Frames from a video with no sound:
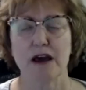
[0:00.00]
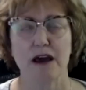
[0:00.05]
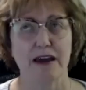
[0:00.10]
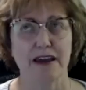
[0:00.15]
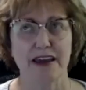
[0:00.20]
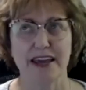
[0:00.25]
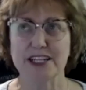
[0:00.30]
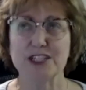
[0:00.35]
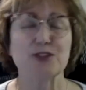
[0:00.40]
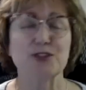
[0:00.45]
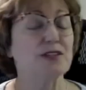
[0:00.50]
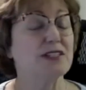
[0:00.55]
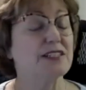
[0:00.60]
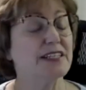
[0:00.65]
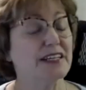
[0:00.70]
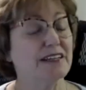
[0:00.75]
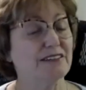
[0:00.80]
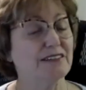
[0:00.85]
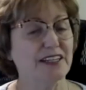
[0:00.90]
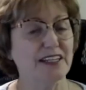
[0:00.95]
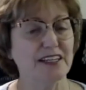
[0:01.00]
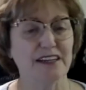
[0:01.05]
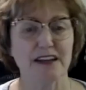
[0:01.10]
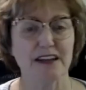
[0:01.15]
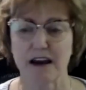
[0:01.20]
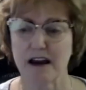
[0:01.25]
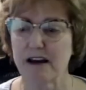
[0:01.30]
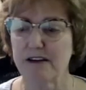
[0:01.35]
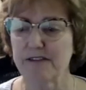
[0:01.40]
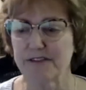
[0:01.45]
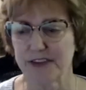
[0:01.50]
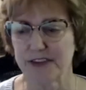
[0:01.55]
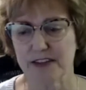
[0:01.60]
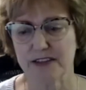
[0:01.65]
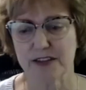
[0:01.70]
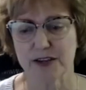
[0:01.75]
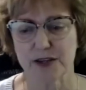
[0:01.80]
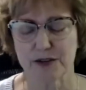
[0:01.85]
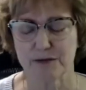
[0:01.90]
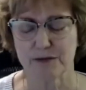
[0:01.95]
interestingly enough,
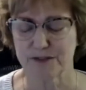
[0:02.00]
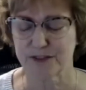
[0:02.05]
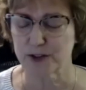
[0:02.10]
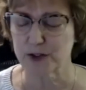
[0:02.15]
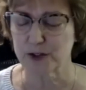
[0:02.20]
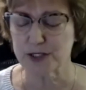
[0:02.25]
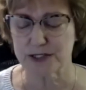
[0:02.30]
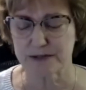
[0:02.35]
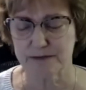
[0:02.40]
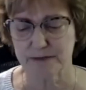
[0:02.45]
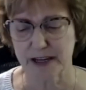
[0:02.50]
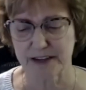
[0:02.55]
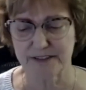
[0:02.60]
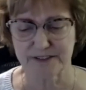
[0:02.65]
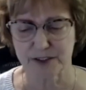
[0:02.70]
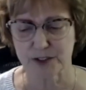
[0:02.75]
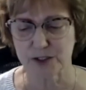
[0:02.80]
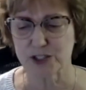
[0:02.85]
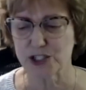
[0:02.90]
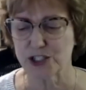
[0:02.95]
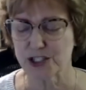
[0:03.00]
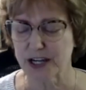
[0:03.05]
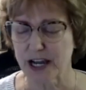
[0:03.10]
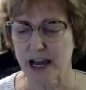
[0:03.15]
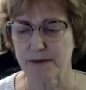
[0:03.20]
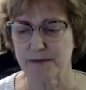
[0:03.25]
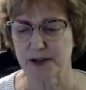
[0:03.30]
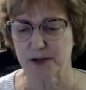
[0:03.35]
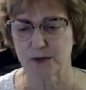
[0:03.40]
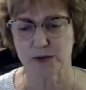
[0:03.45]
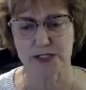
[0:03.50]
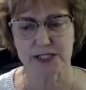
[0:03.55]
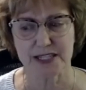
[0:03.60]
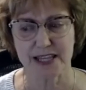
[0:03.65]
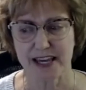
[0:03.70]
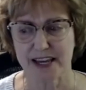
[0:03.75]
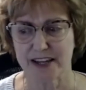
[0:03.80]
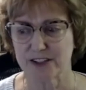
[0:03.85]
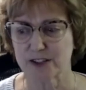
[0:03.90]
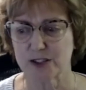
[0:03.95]
my first job, it was
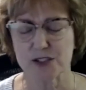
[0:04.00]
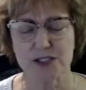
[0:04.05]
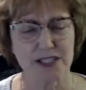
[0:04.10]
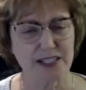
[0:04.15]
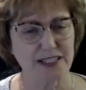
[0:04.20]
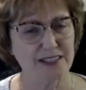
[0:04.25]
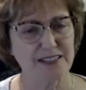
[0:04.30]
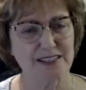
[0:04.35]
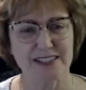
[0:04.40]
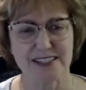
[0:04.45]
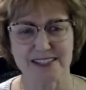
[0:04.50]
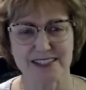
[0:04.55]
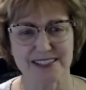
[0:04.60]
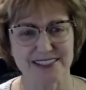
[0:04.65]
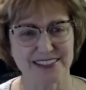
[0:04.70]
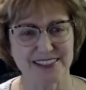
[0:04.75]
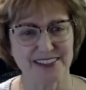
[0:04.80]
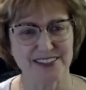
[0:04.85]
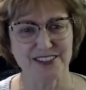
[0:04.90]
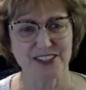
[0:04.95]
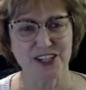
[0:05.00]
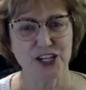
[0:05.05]
that nursing assistant